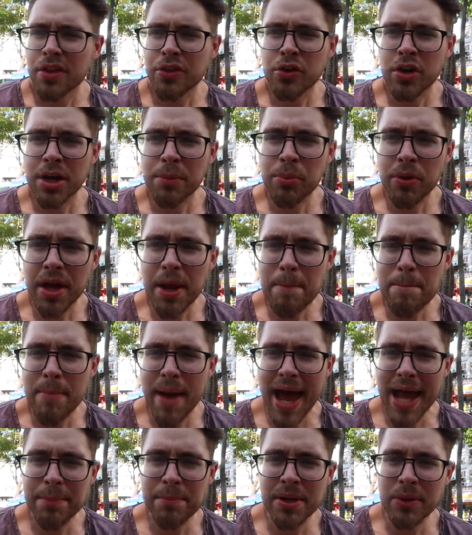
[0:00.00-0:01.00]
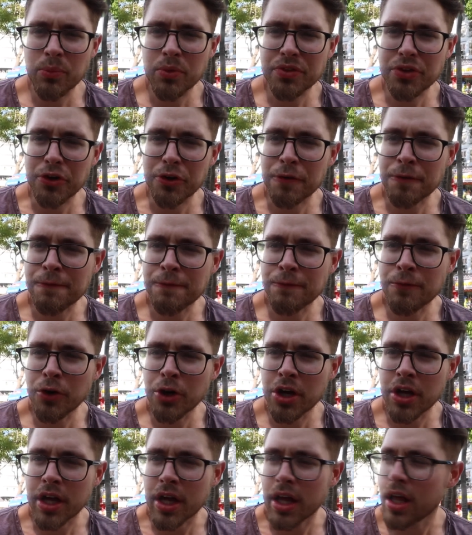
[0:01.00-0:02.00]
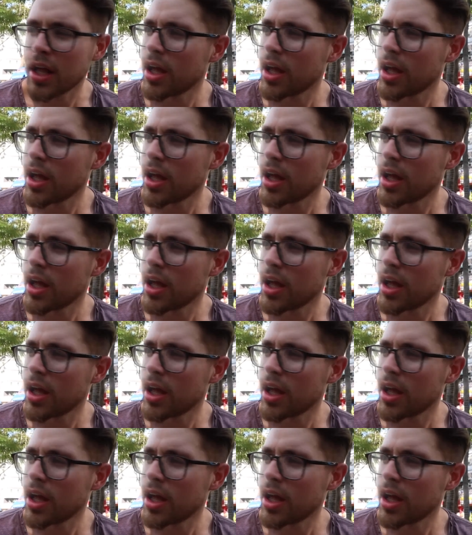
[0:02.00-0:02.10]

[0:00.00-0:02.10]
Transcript: They're like playing badminton with their foot.